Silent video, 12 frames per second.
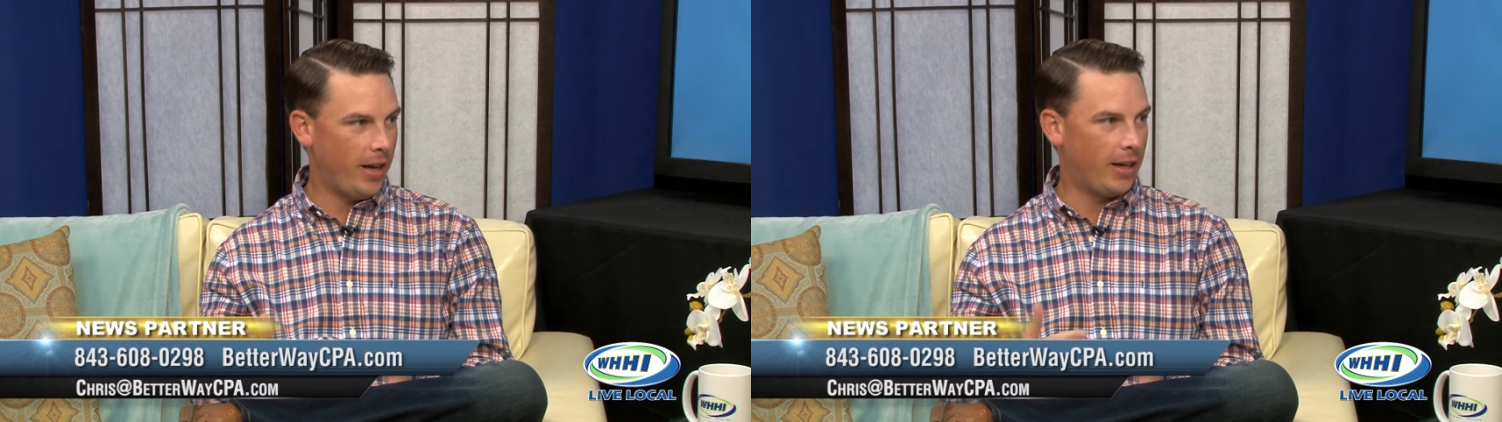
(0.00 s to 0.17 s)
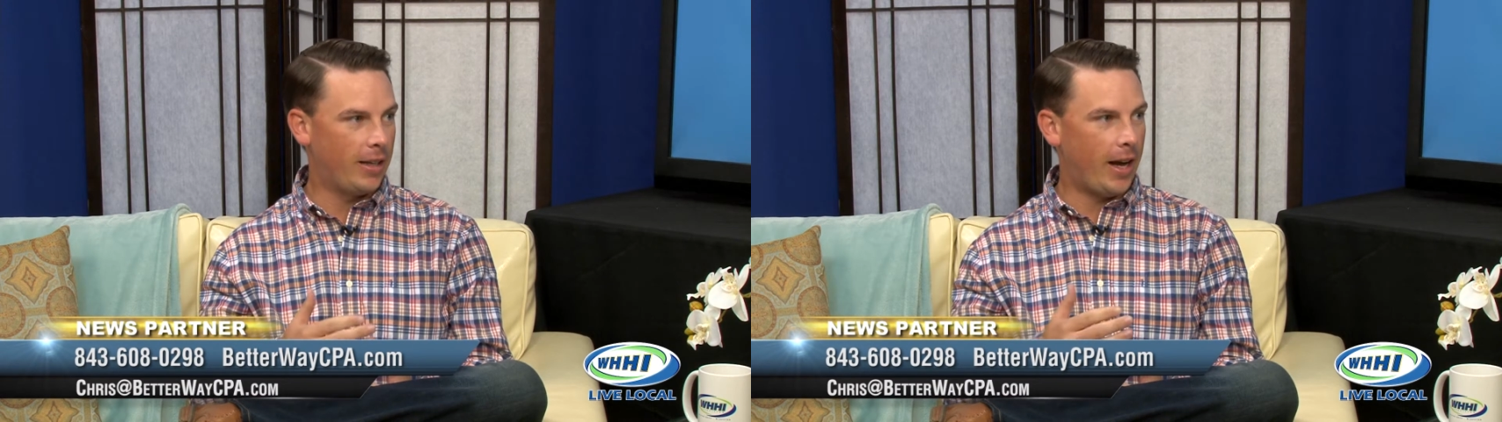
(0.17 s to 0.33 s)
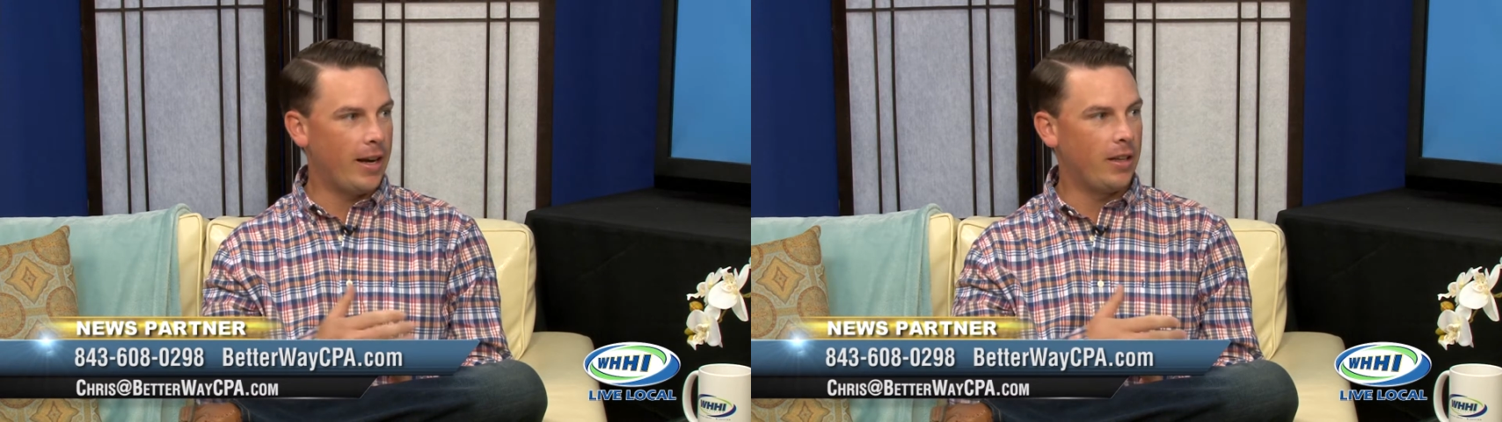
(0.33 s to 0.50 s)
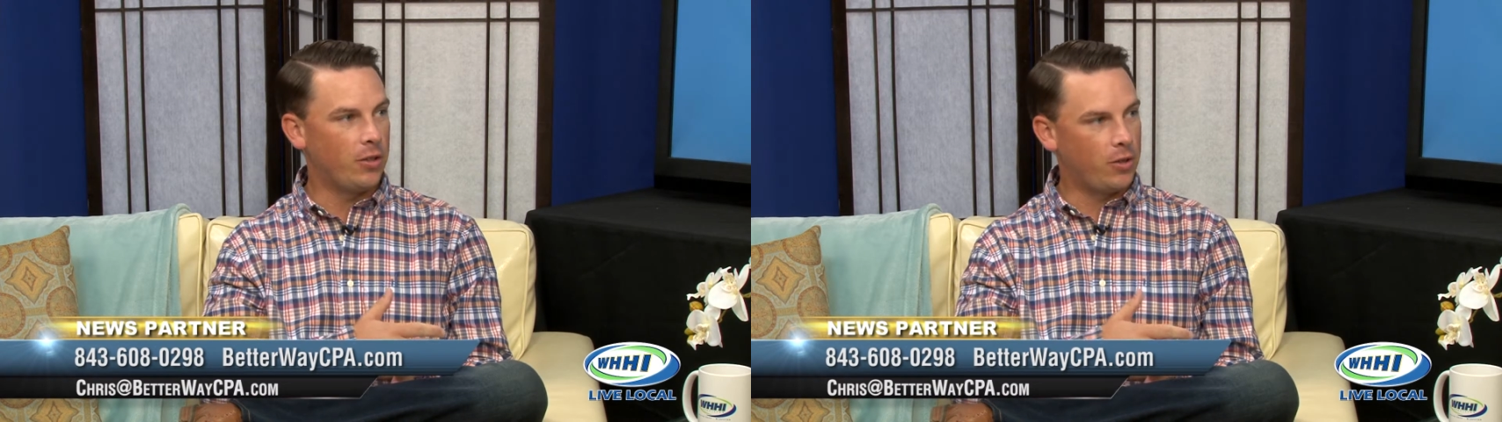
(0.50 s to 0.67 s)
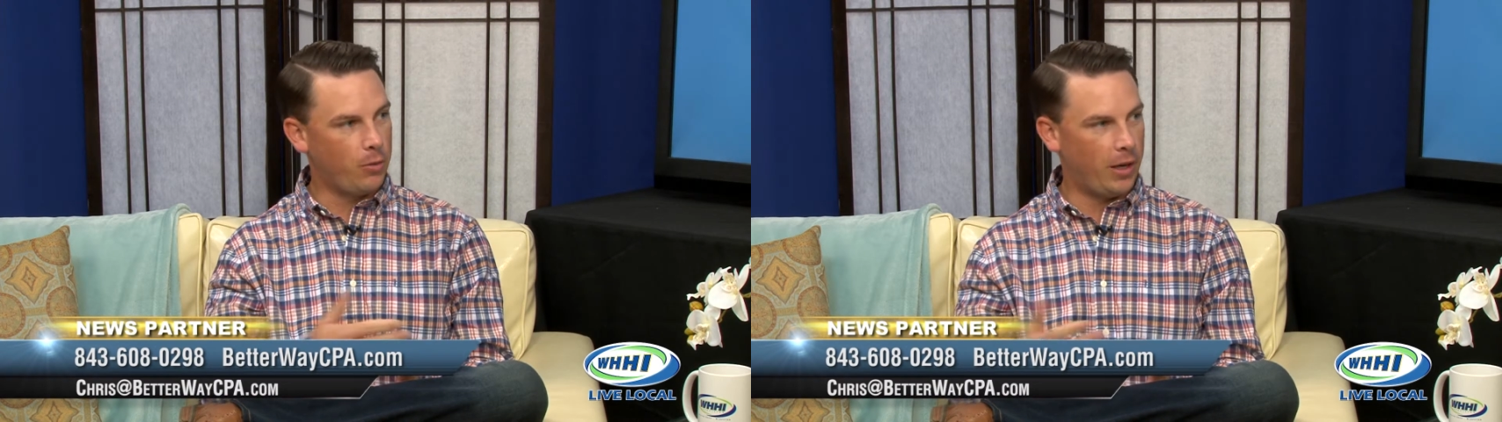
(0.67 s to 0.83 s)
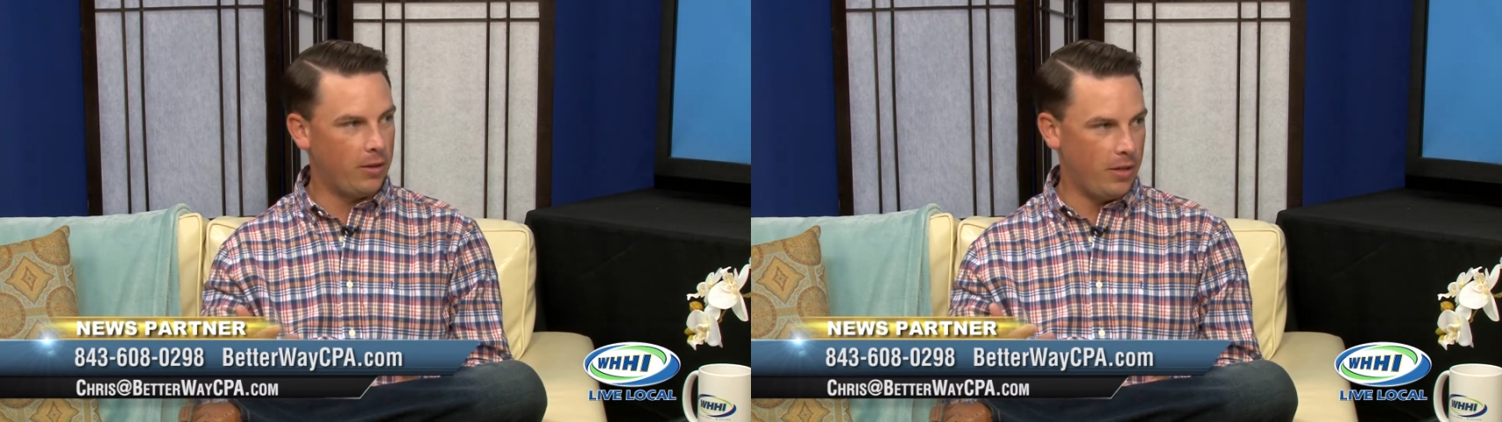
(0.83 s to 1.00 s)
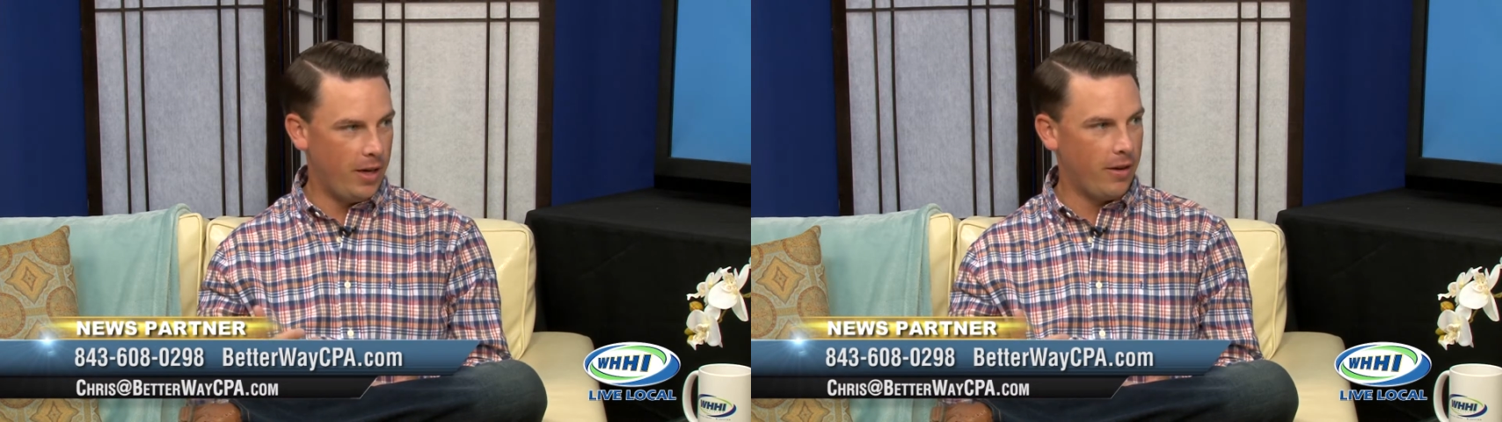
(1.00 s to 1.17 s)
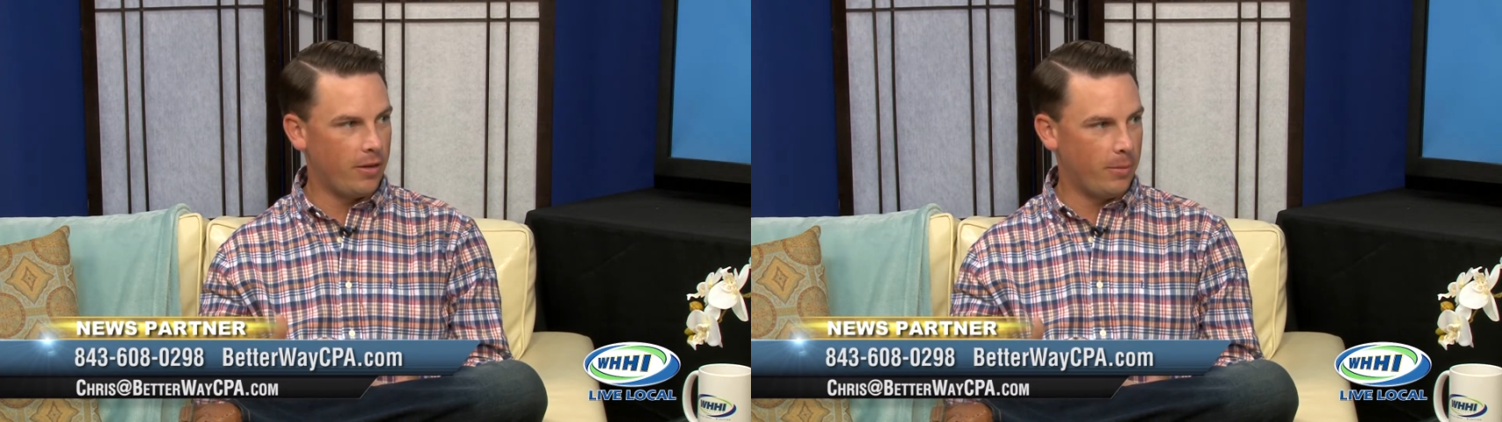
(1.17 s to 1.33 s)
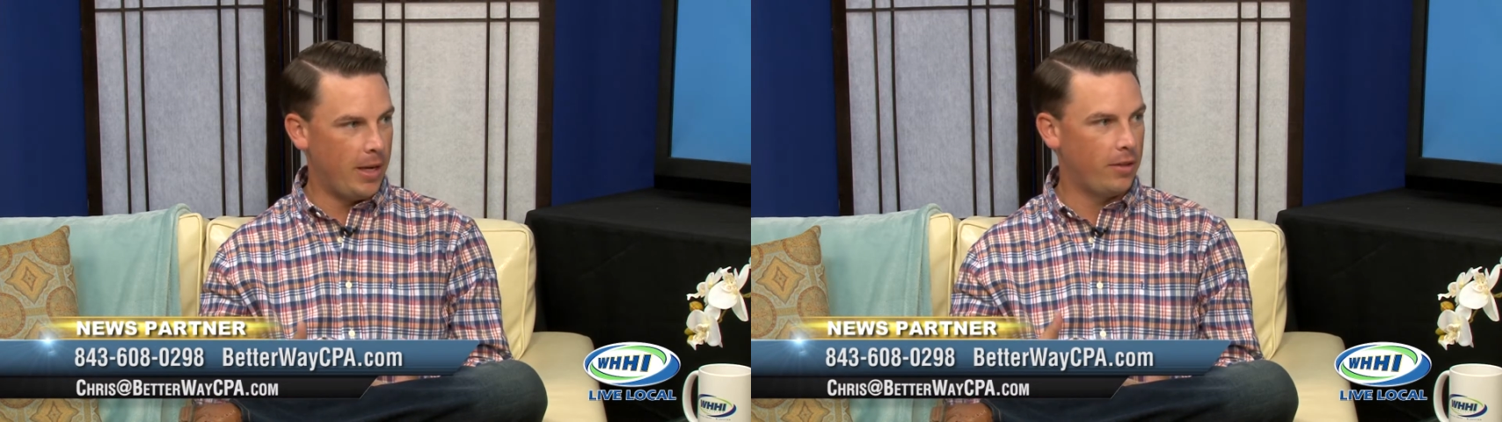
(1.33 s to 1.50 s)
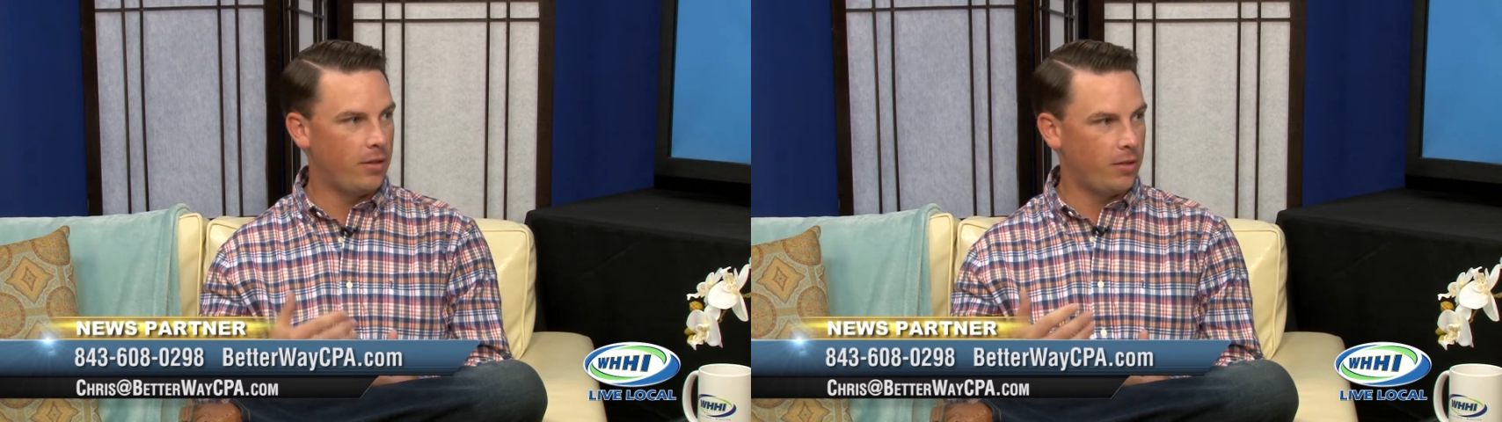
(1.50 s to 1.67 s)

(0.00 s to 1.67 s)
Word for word: that guidance throughout the year to make